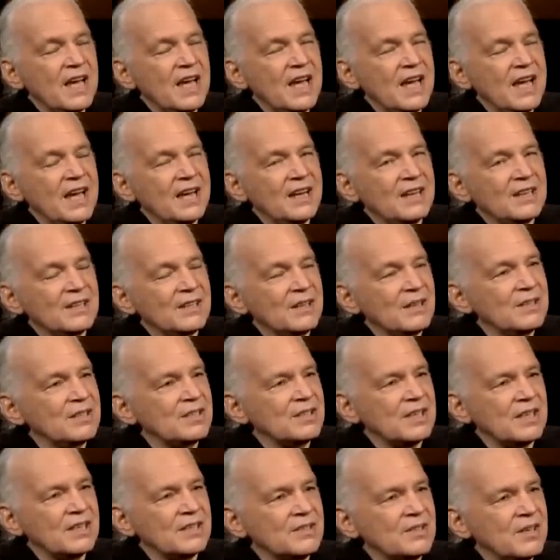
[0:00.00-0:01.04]
and
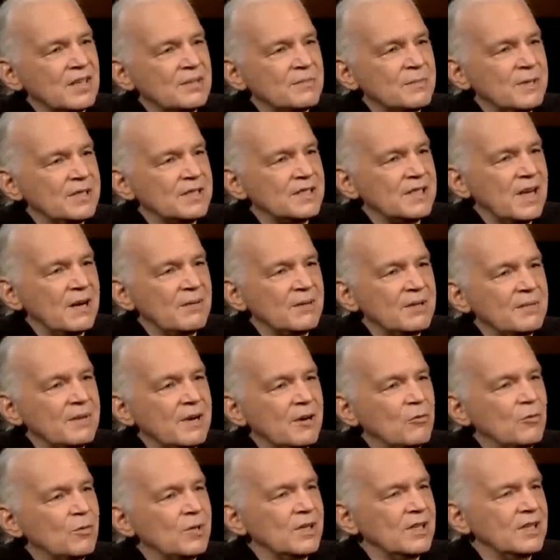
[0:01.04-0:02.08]
so I spent time with him. I
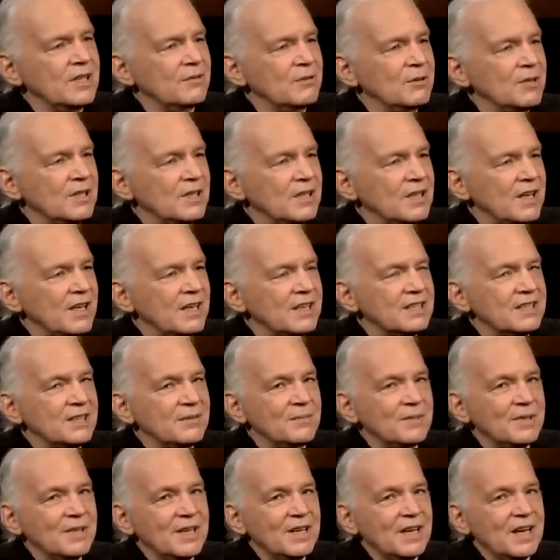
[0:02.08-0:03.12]
really, really liked him.